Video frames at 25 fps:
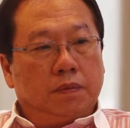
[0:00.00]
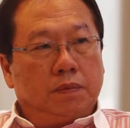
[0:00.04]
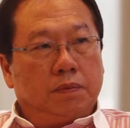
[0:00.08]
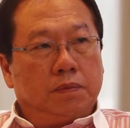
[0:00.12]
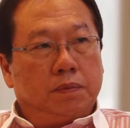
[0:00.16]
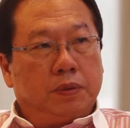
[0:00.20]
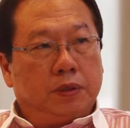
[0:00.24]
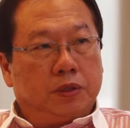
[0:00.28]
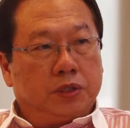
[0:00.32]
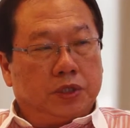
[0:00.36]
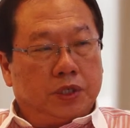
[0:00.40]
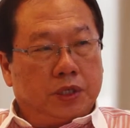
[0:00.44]

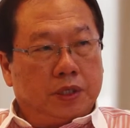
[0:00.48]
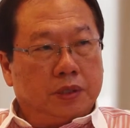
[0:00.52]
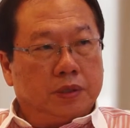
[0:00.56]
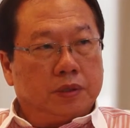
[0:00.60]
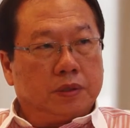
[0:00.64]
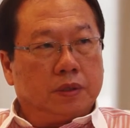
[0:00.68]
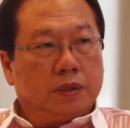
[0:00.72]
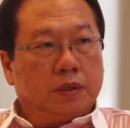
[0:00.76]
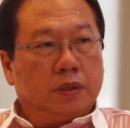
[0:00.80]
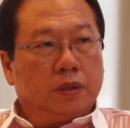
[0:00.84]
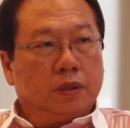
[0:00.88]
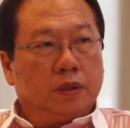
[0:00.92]

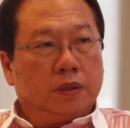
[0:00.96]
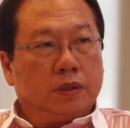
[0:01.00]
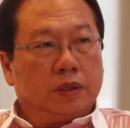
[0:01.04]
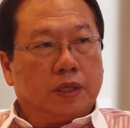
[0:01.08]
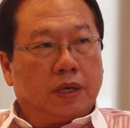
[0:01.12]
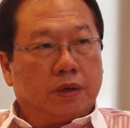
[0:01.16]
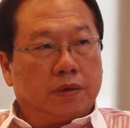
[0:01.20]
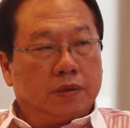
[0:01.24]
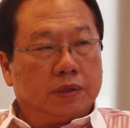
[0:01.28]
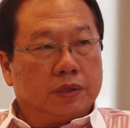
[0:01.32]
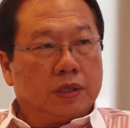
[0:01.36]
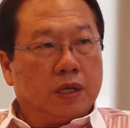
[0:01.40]
purchase a
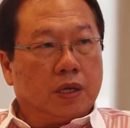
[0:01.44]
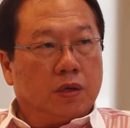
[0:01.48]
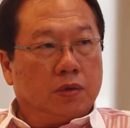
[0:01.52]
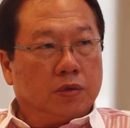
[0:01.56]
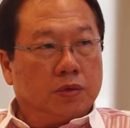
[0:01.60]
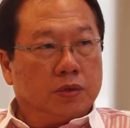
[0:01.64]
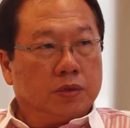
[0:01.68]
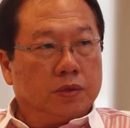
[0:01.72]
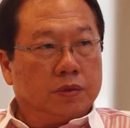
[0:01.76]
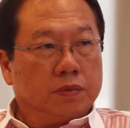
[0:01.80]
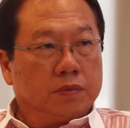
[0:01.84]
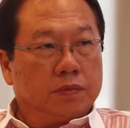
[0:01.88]
terrace
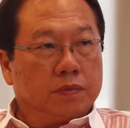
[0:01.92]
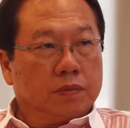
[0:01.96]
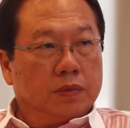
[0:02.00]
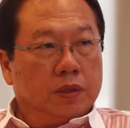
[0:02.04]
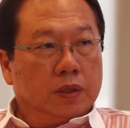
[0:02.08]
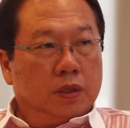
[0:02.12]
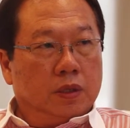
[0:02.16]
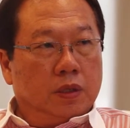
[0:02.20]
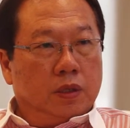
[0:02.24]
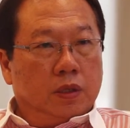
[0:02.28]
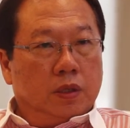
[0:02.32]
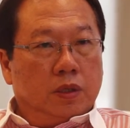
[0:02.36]
house.
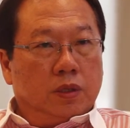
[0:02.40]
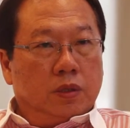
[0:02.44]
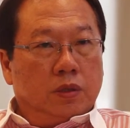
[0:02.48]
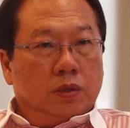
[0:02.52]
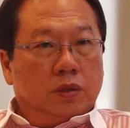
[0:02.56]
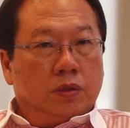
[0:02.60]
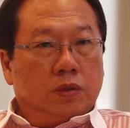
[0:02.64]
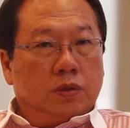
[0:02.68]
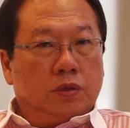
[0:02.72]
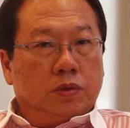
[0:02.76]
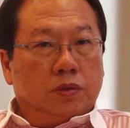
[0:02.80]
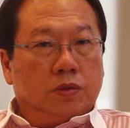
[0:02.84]

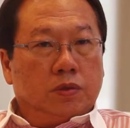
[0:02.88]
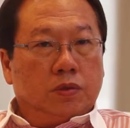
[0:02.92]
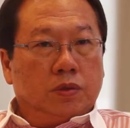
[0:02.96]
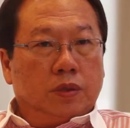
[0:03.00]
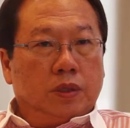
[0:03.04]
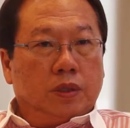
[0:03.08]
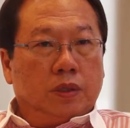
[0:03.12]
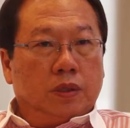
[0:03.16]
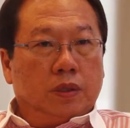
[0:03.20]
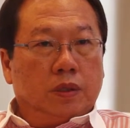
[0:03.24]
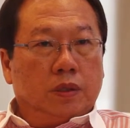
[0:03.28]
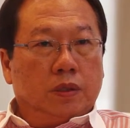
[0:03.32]
So
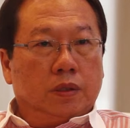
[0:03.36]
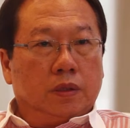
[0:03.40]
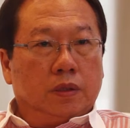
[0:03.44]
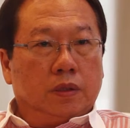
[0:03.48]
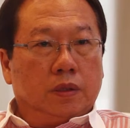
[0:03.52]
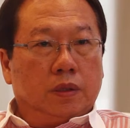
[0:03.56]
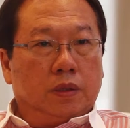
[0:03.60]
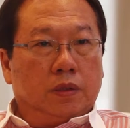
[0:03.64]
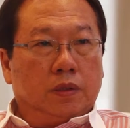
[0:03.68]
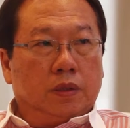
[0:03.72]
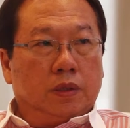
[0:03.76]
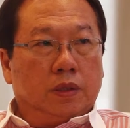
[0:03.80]
in
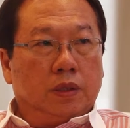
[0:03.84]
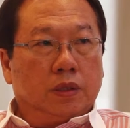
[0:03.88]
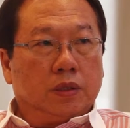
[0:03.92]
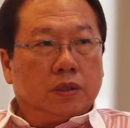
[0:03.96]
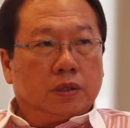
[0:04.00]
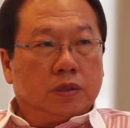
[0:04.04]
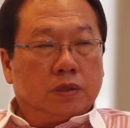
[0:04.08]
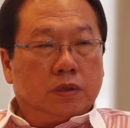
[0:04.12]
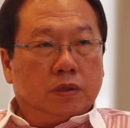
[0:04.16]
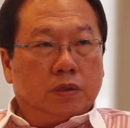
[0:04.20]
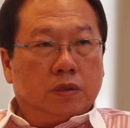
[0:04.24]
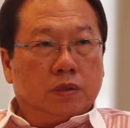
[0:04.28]

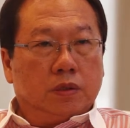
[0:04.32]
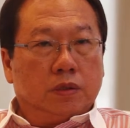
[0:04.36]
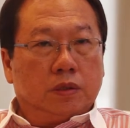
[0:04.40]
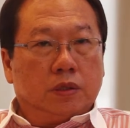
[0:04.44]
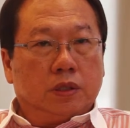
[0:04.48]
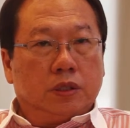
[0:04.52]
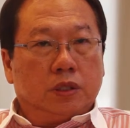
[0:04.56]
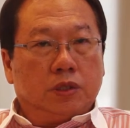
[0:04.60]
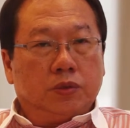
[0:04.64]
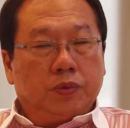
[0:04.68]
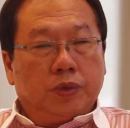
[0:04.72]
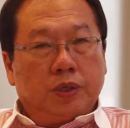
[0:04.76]
this
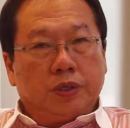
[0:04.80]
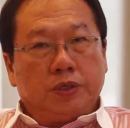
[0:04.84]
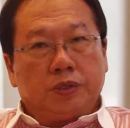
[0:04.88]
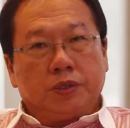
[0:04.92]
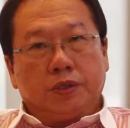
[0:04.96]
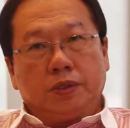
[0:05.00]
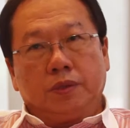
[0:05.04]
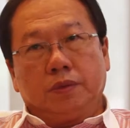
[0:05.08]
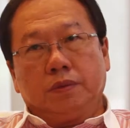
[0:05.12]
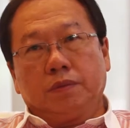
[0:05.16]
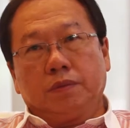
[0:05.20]
situation,